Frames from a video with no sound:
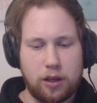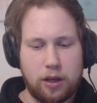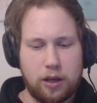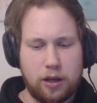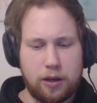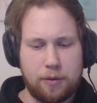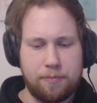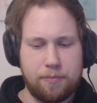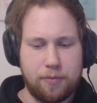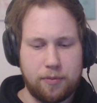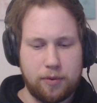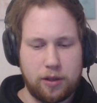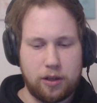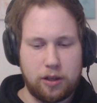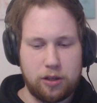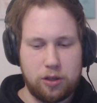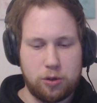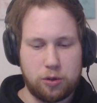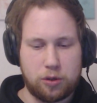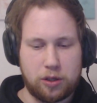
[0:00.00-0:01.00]

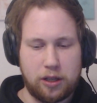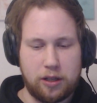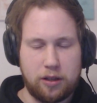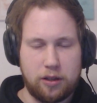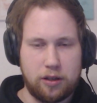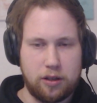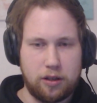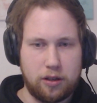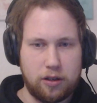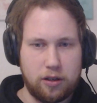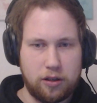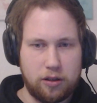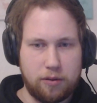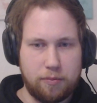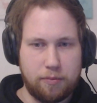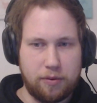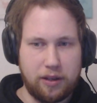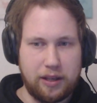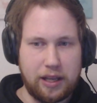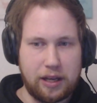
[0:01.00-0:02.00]
You can
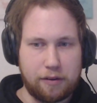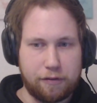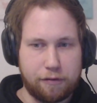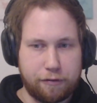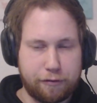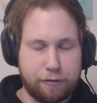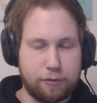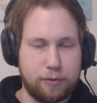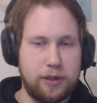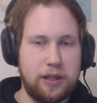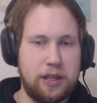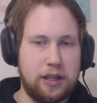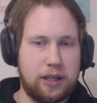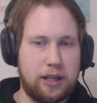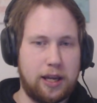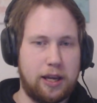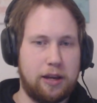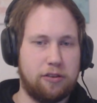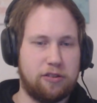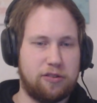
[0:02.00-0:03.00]
get a free
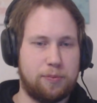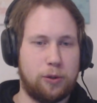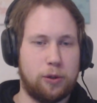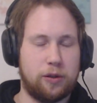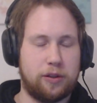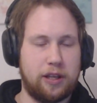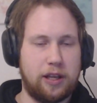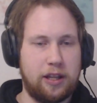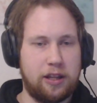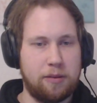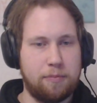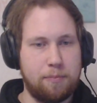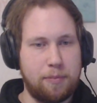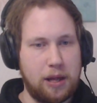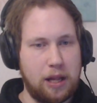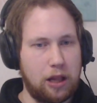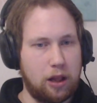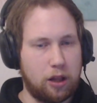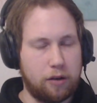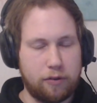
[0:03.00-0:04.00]
Chaos Bolt in the
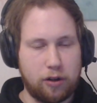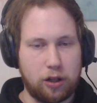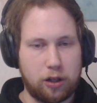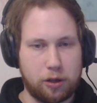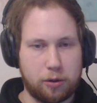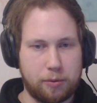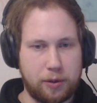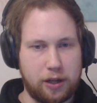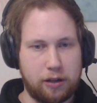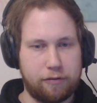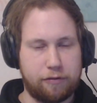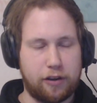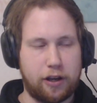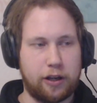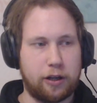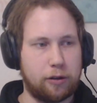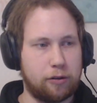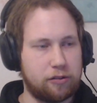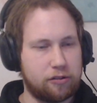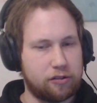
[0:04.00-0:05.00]
middle of all your Rain of
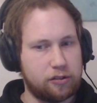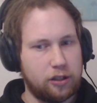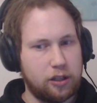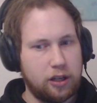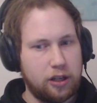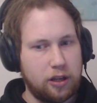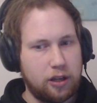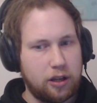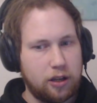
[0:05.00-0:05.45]
Fires